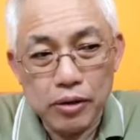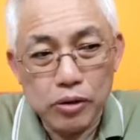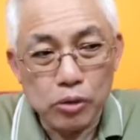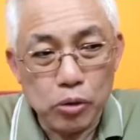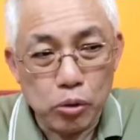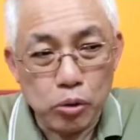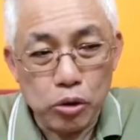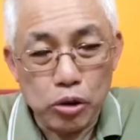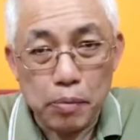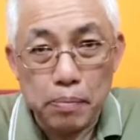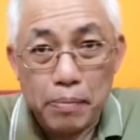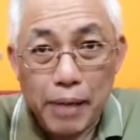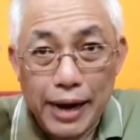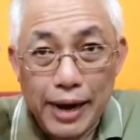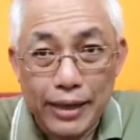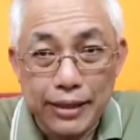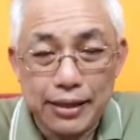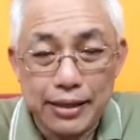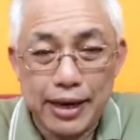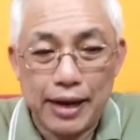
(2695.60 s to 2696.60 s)

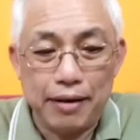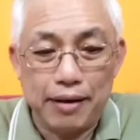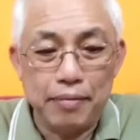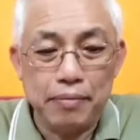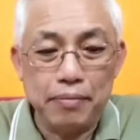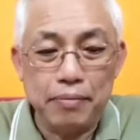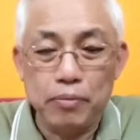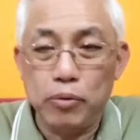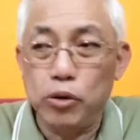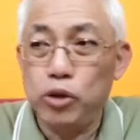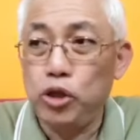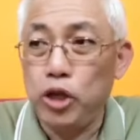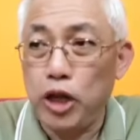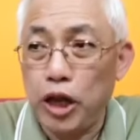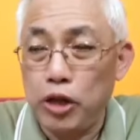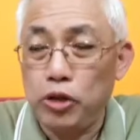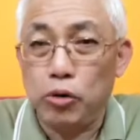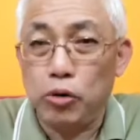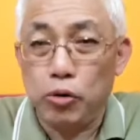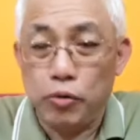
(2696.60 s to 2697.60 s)
mindset will
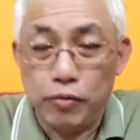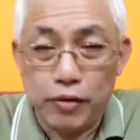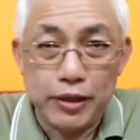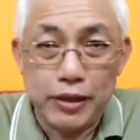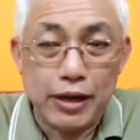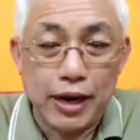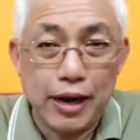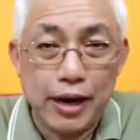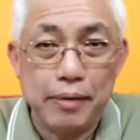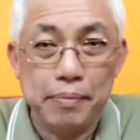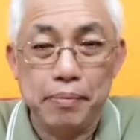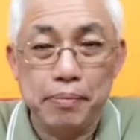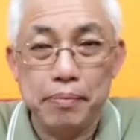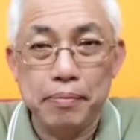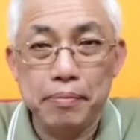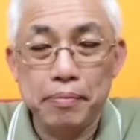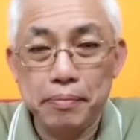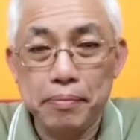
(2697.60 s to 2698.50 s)
change over time.